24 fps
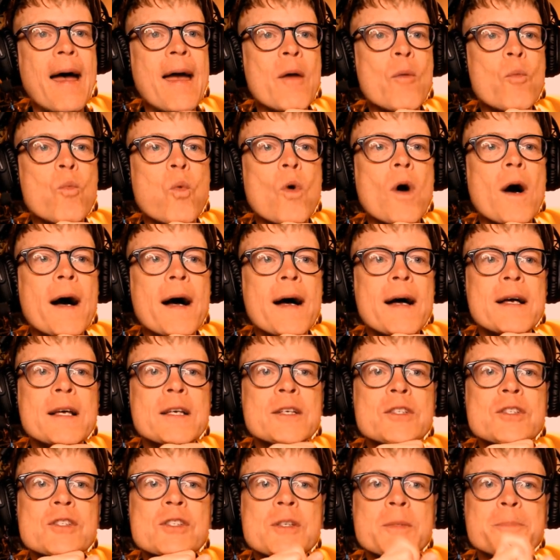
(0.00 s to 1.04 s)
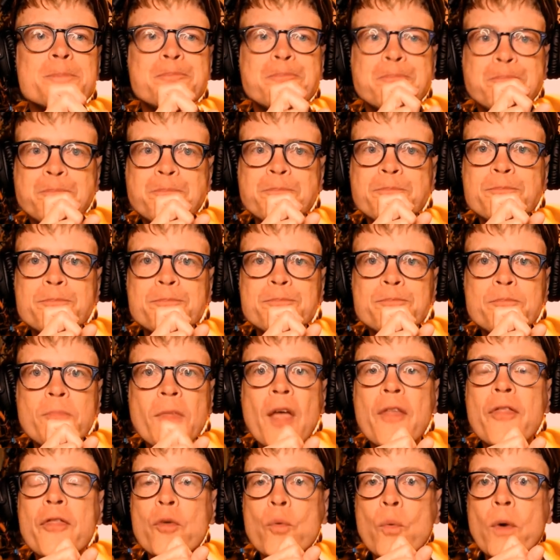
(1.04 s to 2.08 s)
was
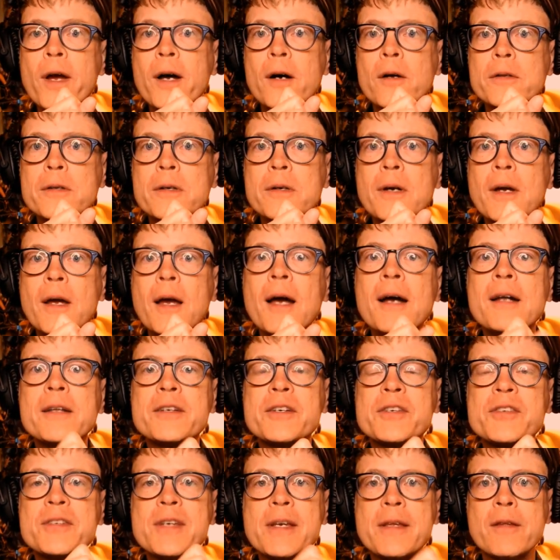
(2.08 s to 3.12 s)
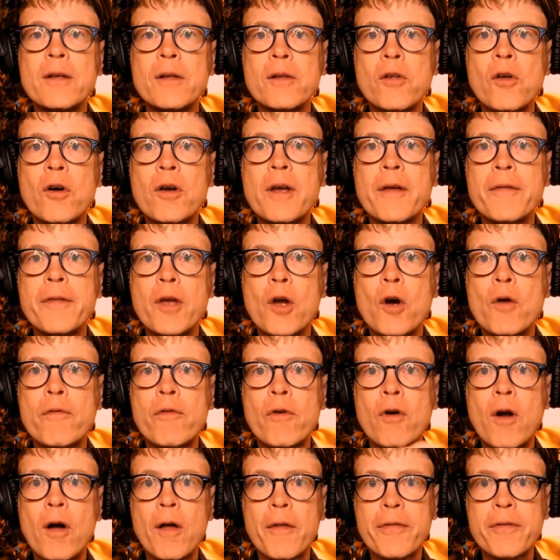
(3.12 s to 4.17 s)
thrilled to see the look and the
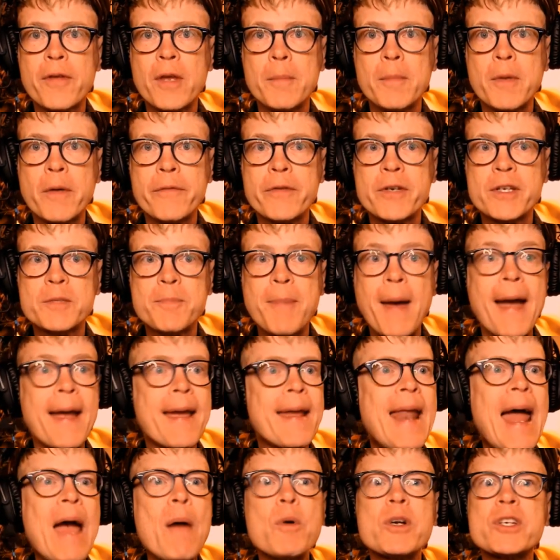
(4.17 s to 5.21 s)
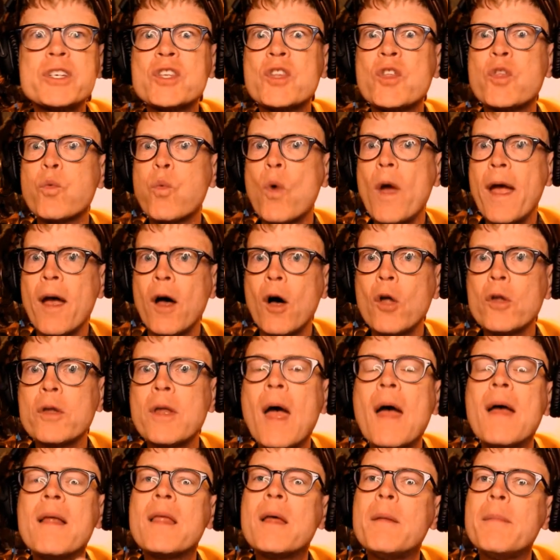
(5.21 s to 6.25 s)
overall theme of this pack. And I was thrilled,
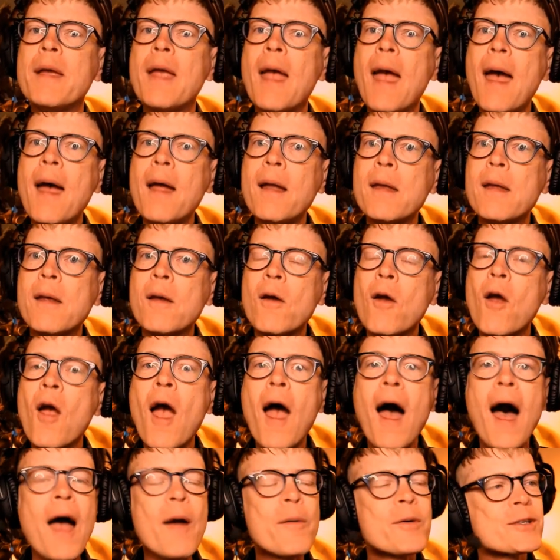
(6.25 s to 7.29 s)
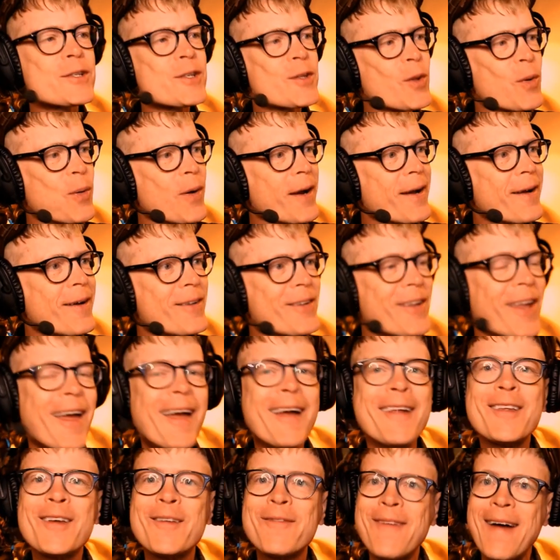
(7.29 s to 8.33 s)
let me add here, I was thrilled
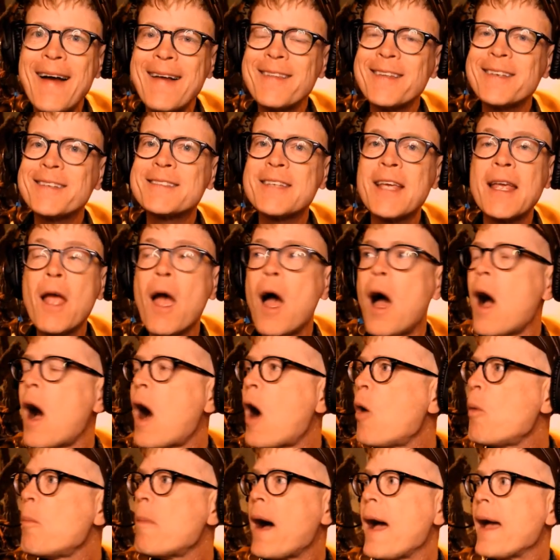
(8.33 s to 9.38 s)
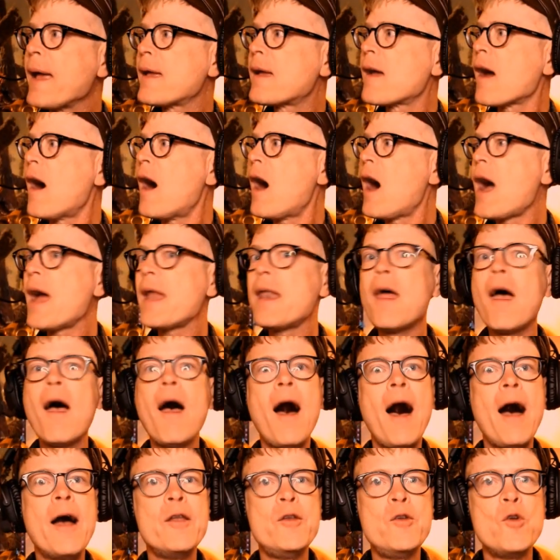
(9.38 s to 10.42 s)
to finally see, oh my God,
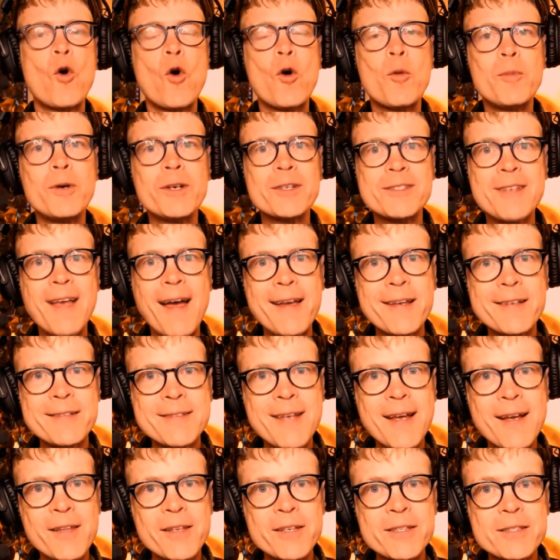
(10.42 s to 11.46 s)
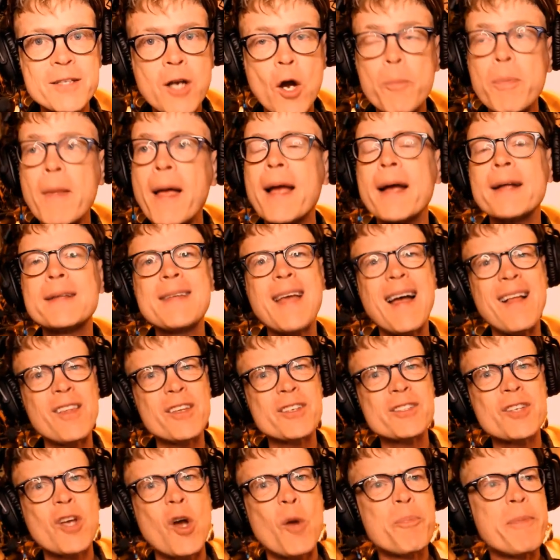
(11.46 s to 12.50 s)
a normal sized telescope, like a
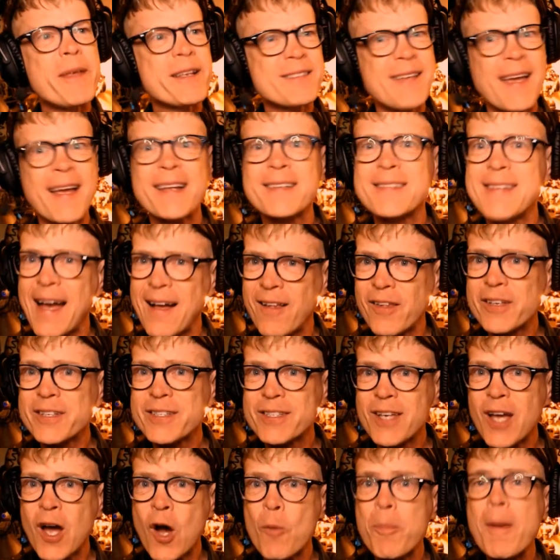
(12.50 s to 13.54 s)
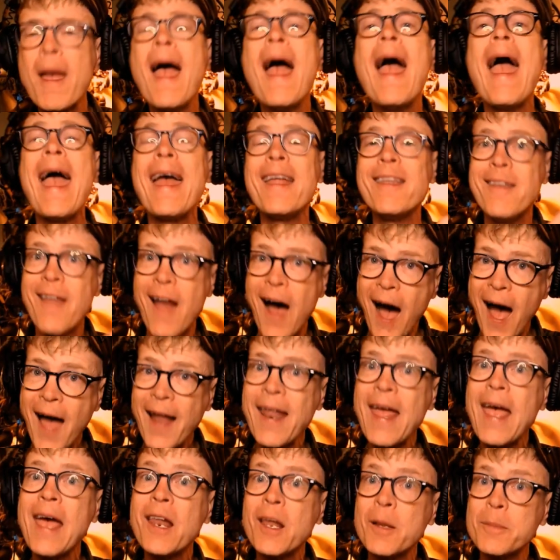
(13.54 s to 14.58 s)
telescope that's like a telescope and not
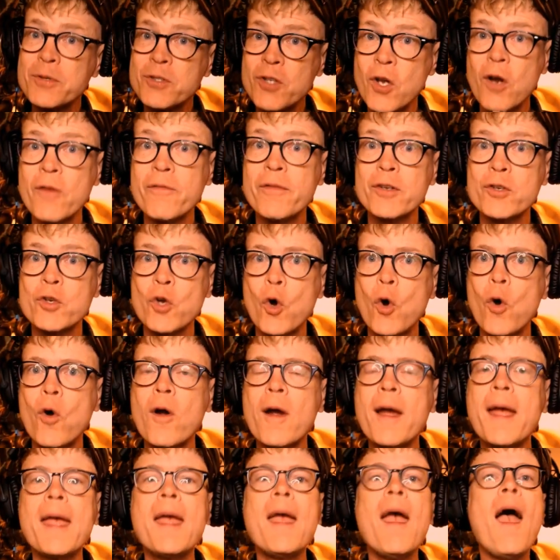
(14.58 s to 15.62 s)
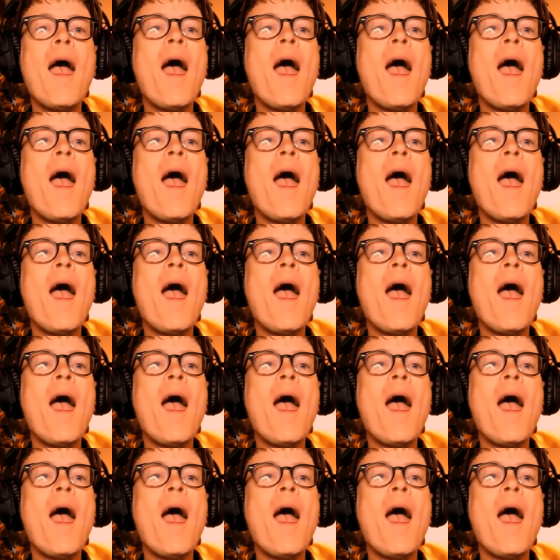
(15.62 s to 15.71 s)
an observatory.